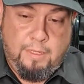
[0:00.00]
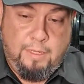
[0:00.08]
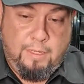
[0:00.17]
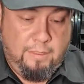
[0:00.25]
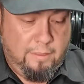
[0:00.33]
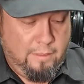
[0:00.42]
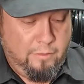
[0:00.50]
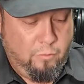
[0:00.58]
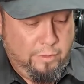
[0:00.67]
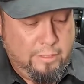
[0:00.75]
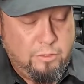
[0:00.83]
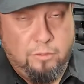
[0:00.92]
and
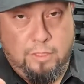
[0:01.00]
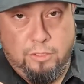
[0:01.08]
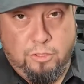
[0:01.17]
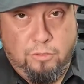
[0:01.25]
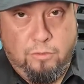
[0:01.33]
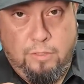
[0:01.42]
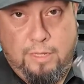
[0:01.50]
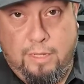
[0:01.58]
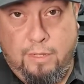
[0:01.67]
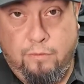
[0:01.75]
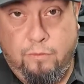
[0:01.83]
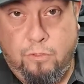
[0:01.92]
the razor that you
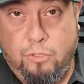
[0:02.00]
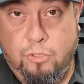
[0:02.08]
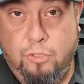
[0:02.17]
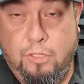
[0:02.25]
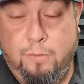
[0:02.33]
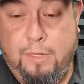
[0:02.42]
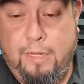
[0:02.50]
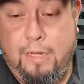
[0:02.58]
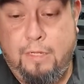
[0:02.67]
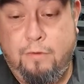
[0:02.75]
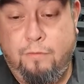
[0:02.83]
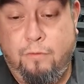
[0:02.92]
have should come in
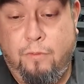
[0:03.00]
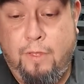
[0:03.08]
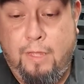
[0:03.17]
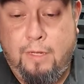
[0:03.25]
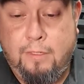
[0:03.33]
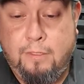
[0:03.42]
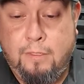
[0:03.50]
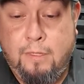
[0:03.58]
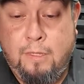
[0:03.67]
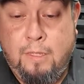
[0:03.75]
handy for that.